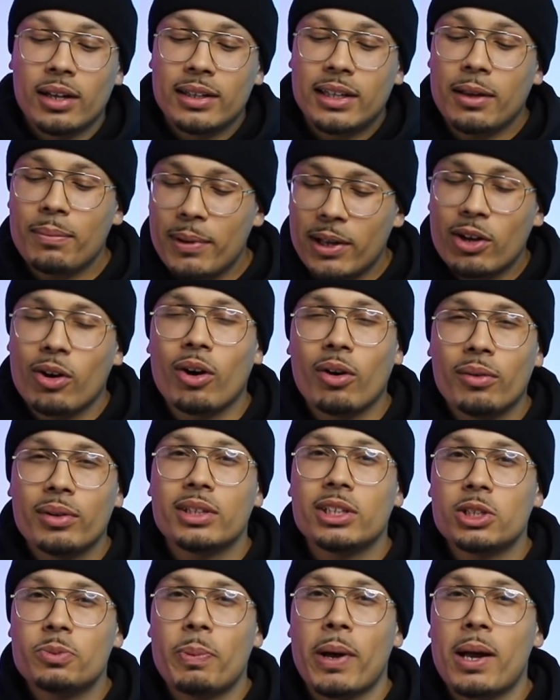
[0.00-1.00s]
they've been going
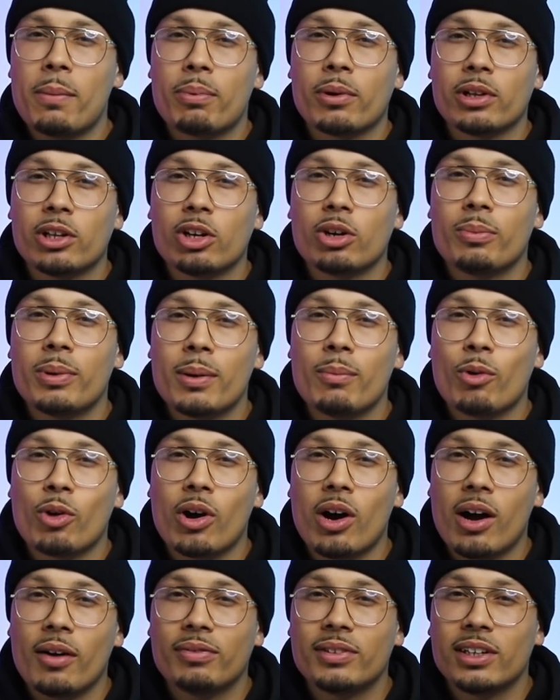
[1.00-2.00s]
with this paper a little bit
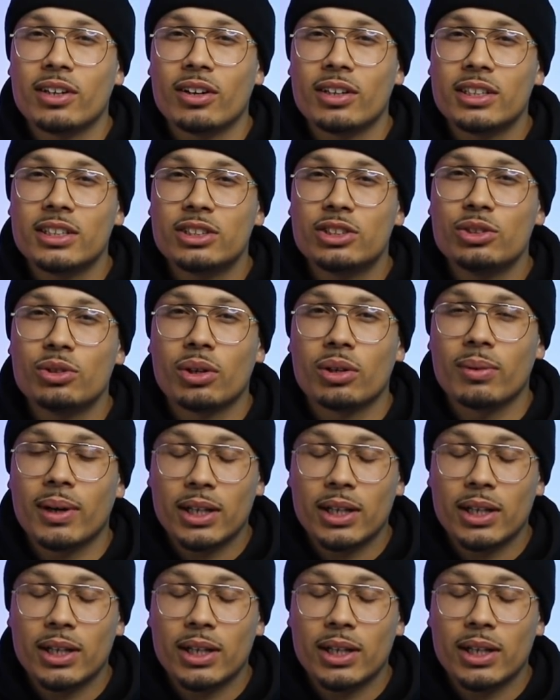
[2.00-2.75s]
more often on these newer